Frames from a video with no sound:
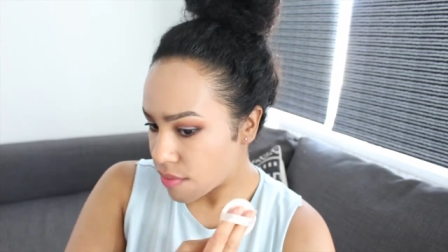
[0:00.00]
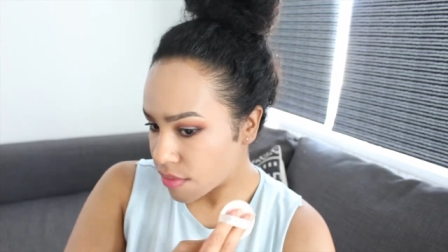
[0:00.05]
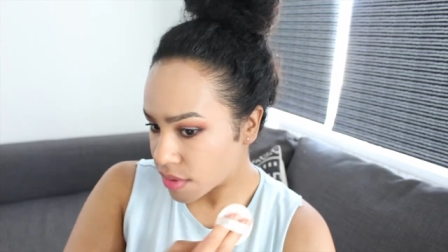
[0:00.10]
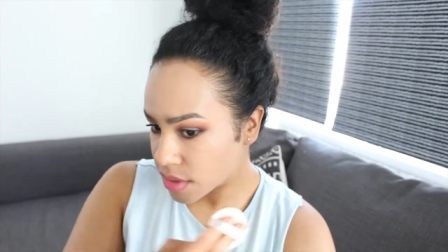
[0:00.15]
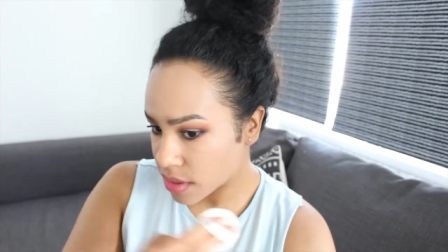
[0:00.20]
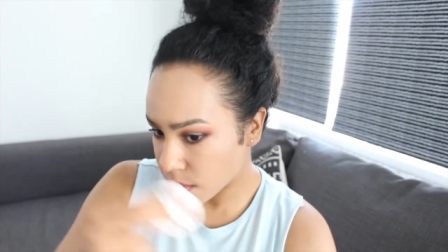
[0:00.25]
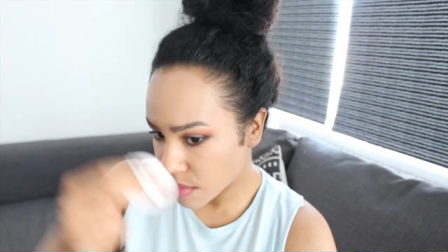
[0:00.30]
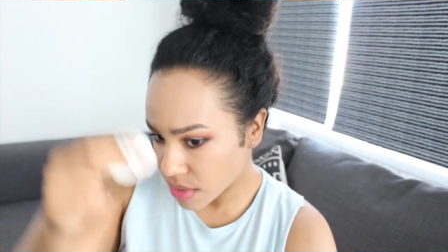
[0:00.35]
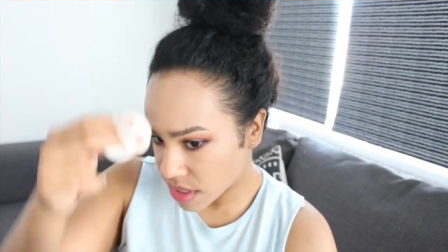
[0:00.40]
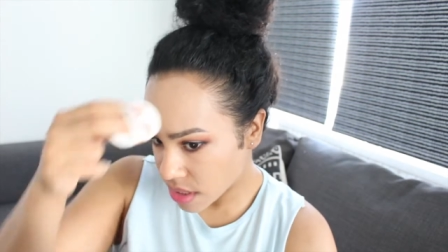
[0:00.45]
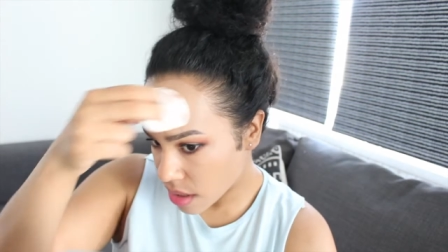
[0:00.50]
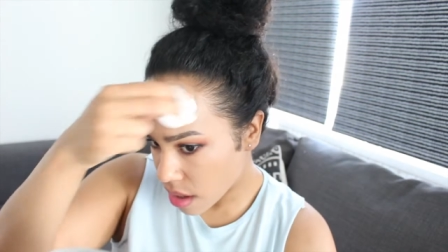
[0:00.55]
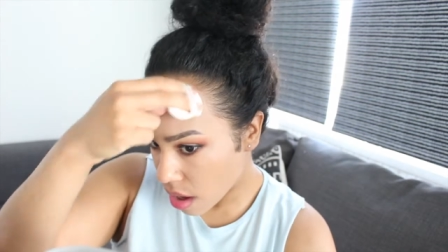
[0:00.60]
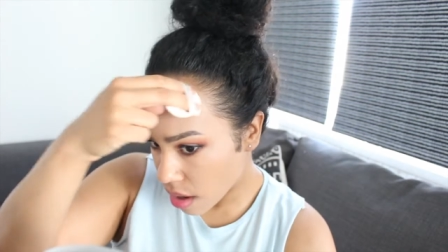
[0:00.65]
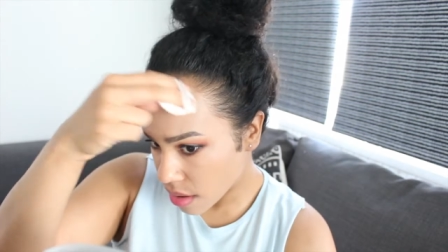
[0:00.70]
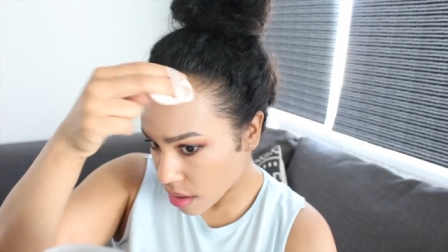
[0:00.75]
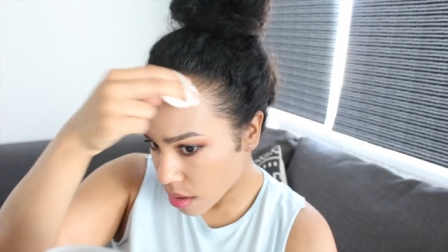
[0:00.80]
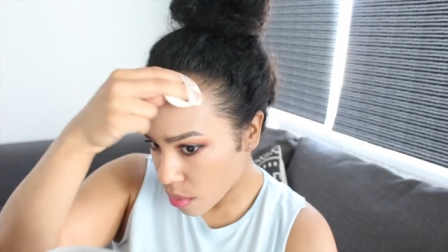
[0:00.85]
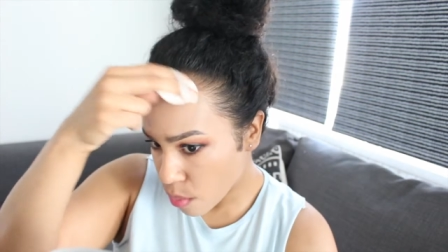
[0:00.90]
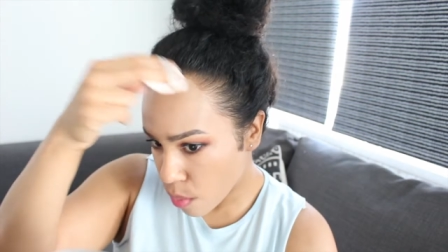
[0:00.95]
For some reason
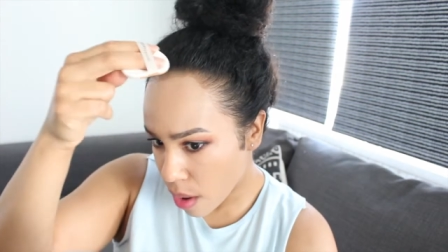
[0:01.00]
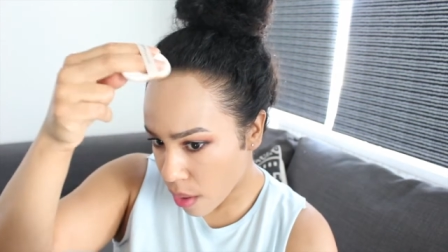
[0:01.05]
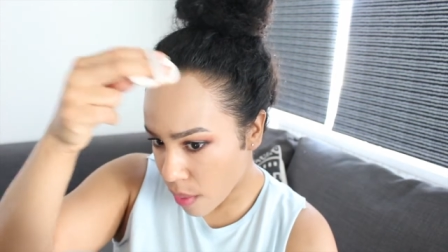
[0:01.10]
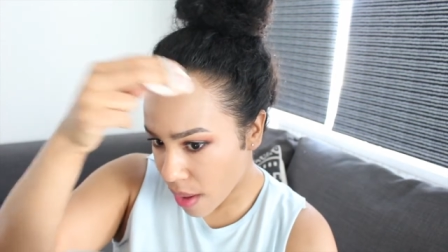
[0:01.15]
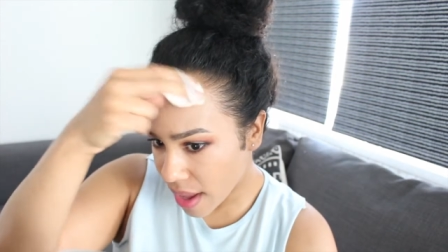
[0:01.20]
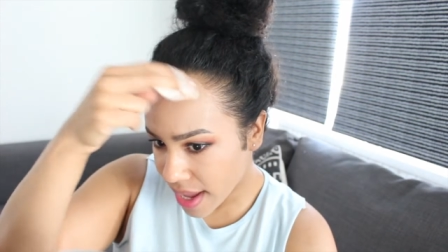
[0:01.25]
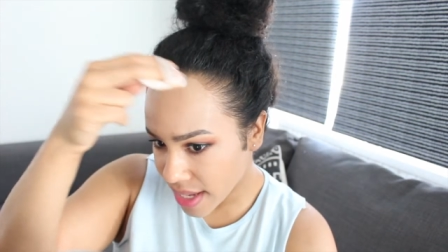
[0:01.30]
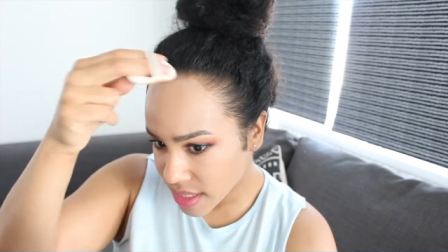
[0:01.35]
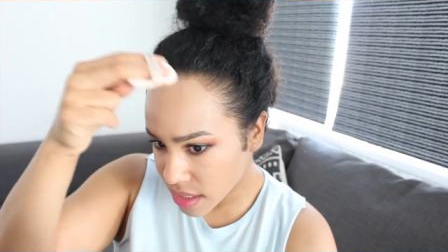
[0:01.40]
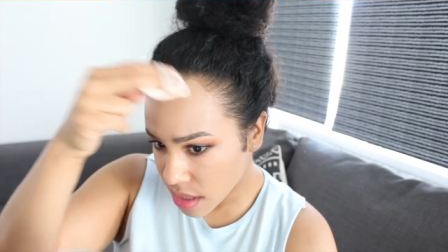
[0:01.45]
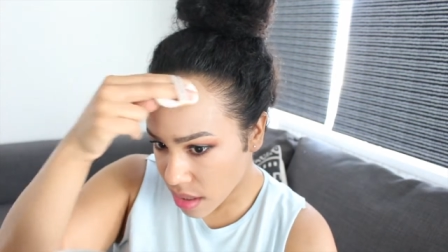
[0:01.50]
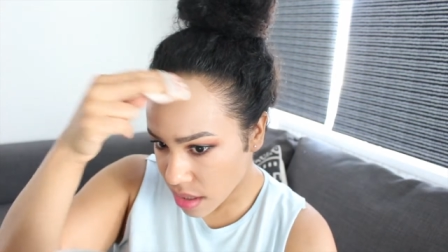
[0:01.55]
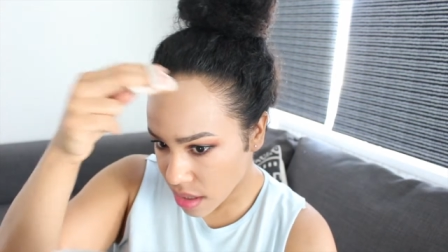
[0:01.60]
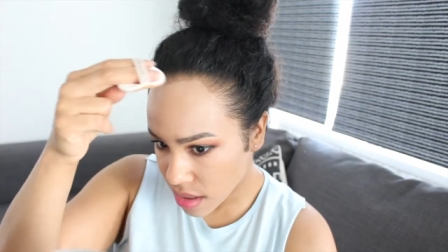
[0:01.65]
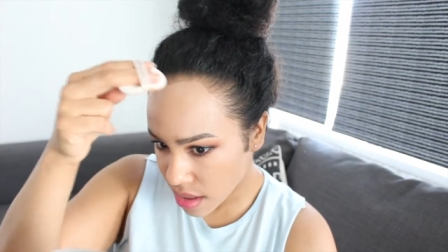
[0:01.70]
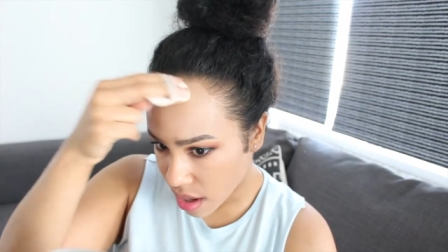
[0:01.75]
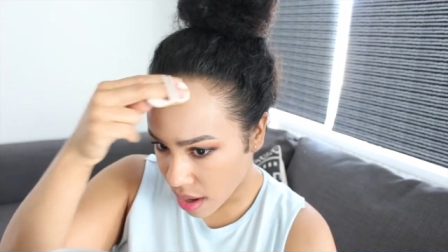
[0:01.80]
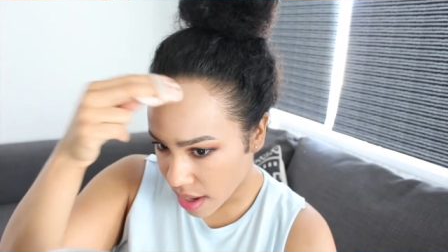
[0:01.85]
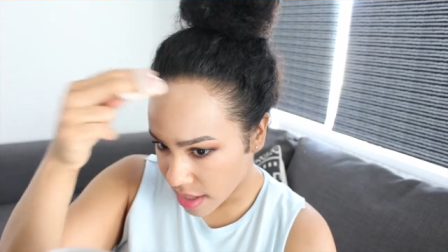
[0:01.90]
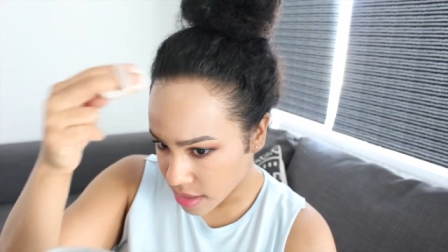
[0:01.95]
under
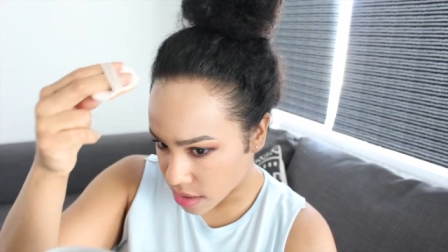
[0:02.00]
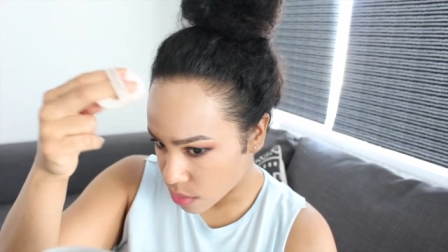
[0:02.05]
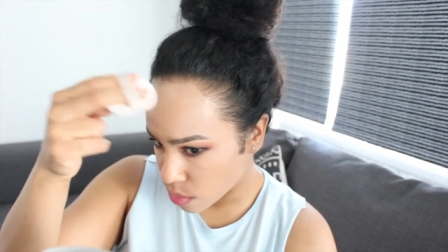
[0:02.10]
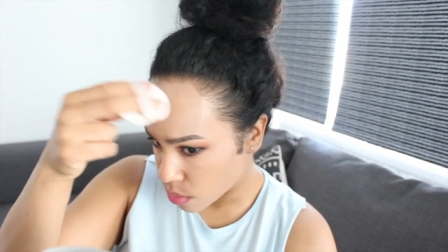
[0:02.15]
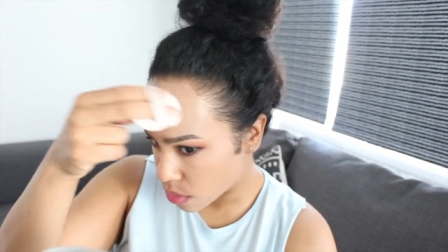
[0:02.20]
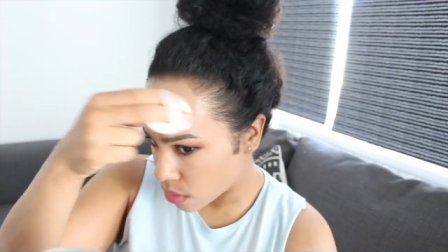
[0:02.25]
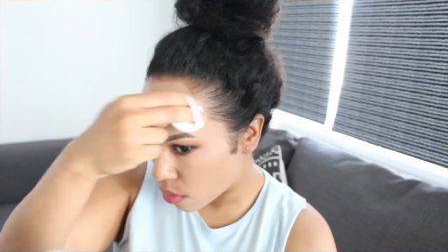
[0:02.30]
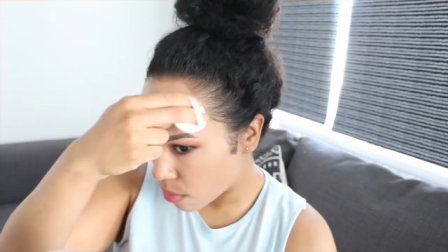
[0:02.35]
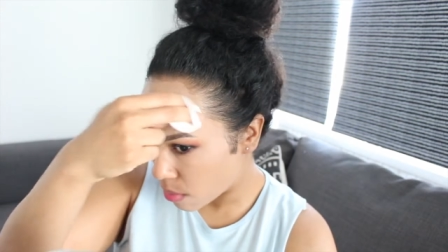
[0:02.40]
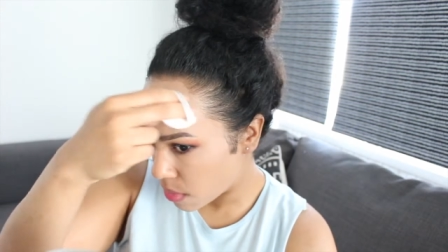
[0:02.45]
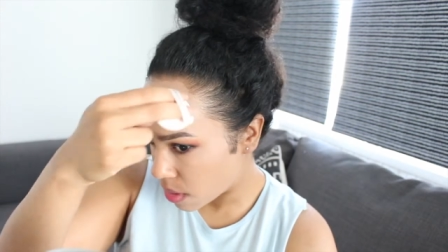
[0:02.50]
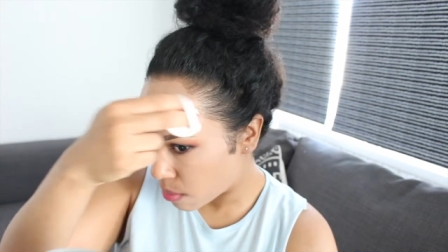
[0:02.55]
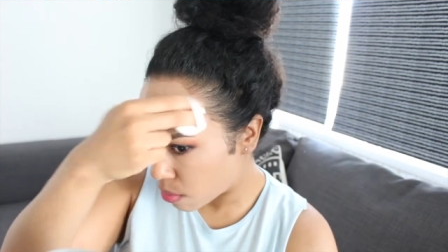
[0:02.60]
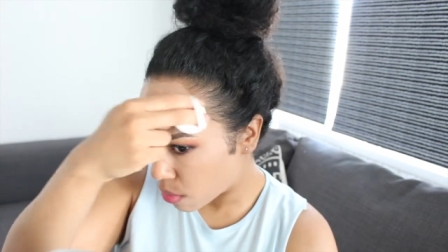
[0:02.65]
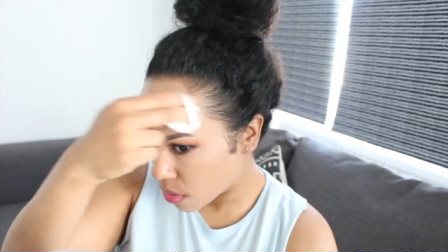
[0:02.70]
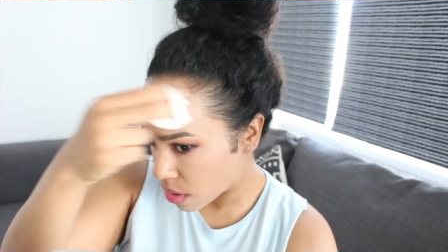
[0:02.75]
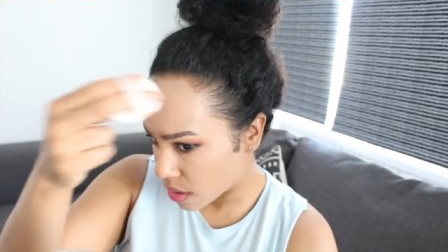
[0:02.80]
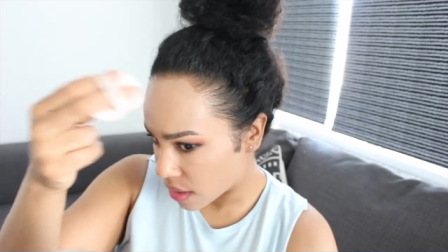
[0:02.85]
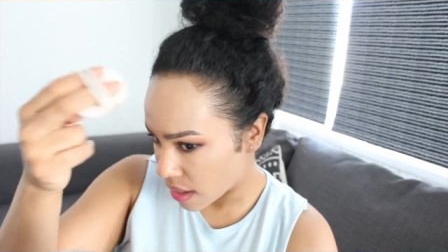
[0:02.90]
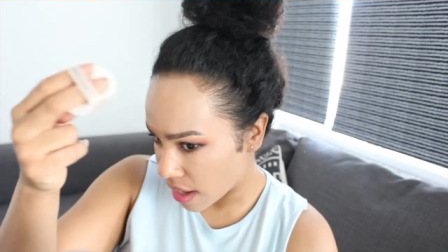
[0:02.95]
the eyes you would normally
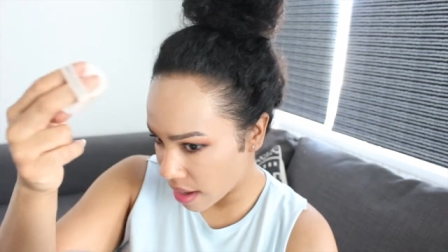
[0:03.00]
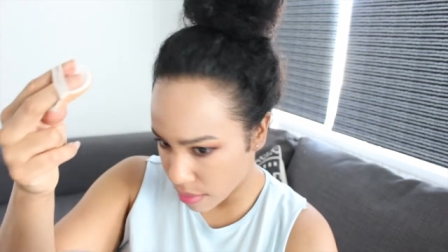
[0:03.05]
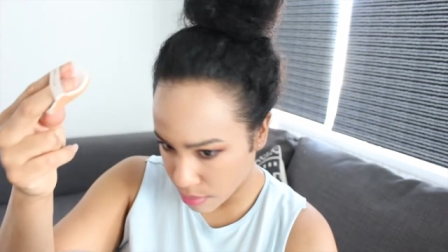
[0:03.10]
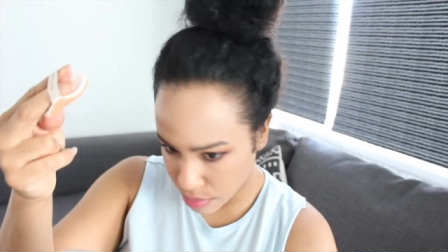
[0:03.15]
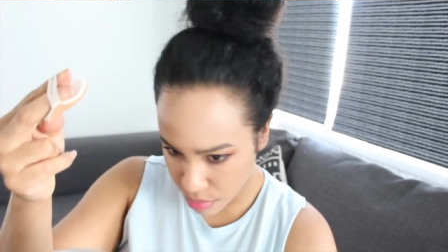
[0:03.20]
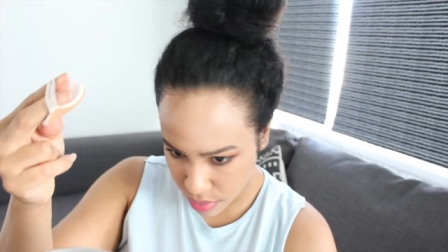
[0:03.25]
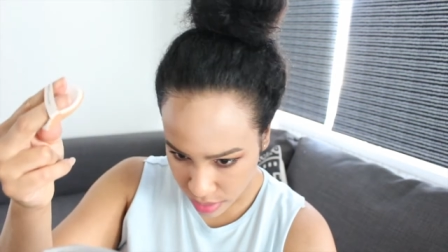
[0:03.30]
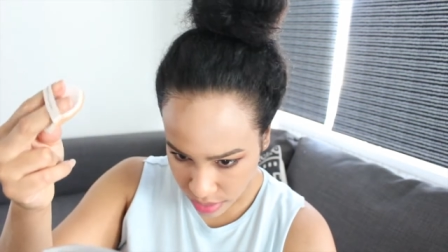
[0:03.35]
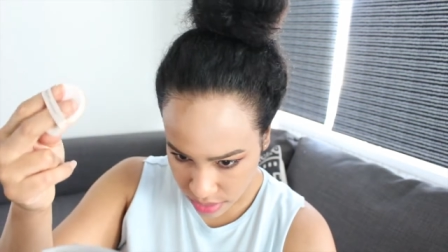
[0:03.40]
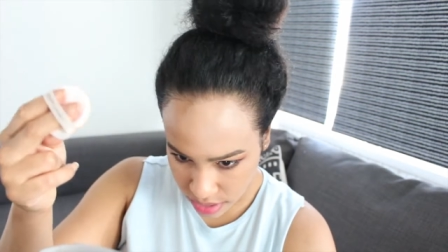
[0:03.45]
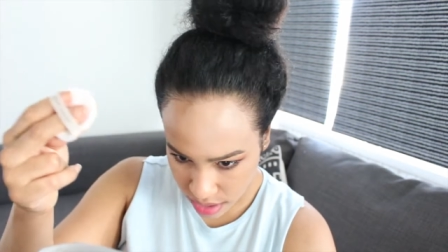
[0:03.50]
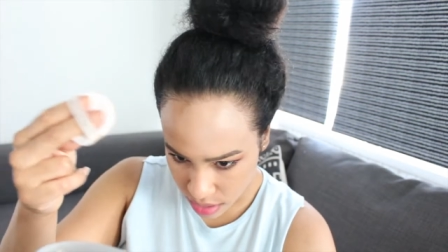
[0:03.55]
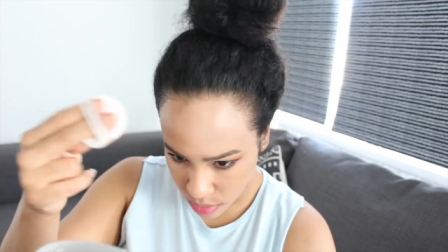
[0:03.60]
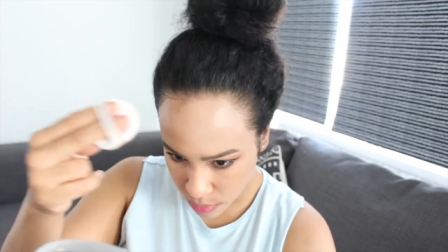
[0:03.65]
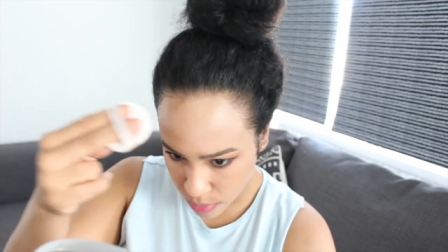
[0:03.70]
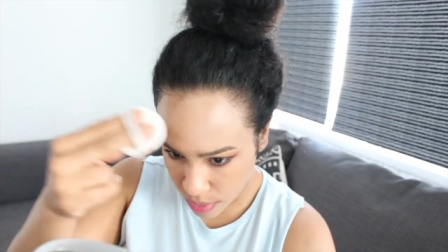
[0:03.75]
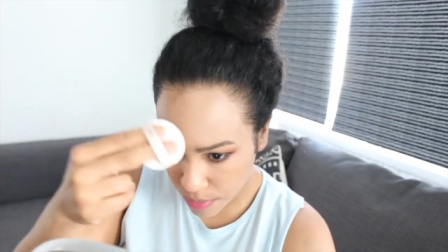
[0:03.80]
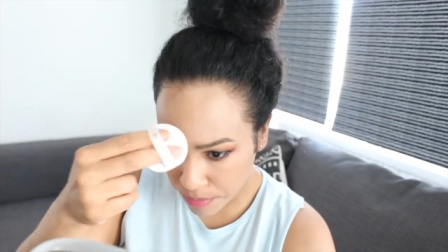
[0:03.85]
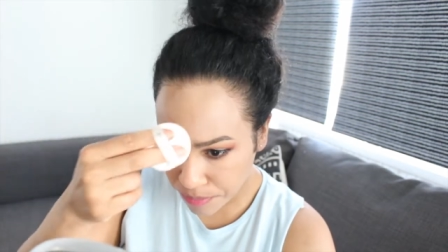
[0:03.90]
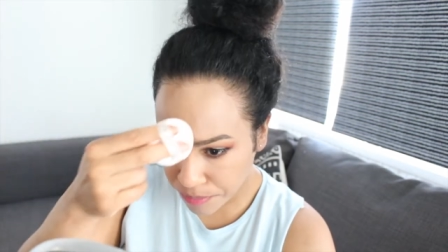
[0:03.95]
put a lighter product
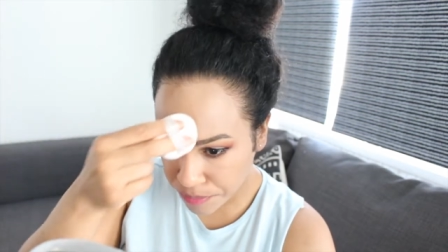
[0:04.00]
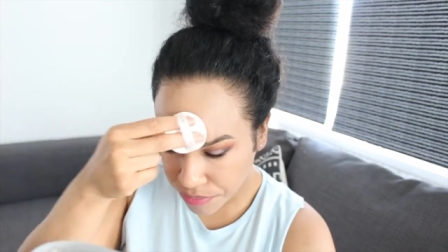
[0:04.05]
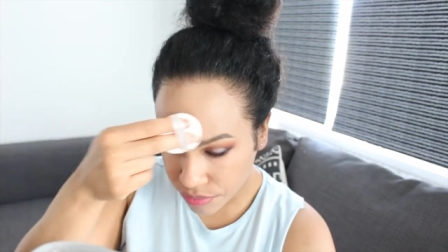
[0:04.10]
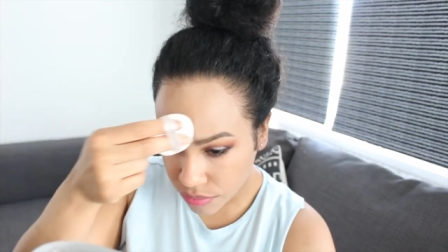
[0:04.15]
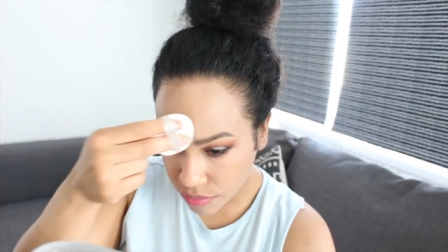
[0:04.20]
anyway.